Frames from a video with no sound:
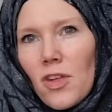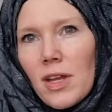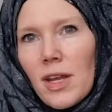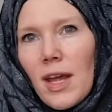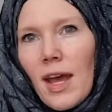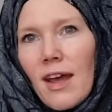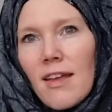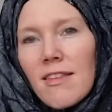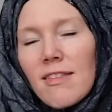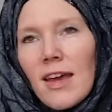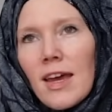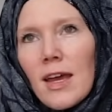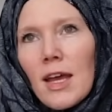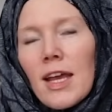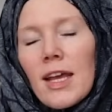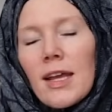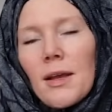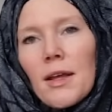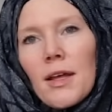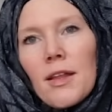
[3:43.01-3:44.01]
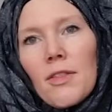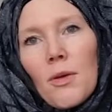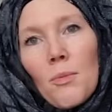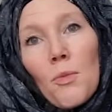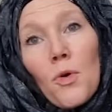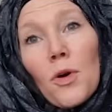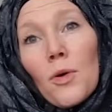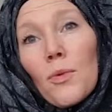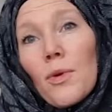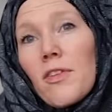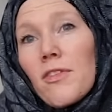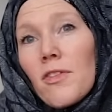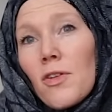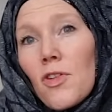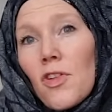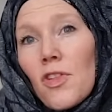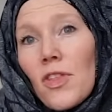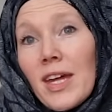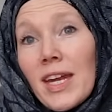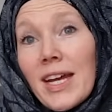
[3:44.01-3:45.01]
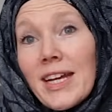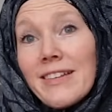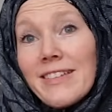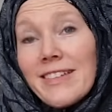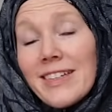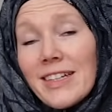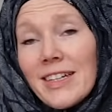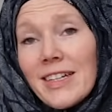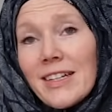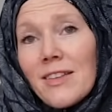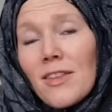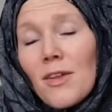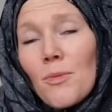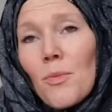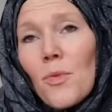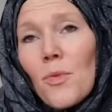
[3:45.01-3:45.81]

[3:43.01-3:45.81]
And the more research that I did, the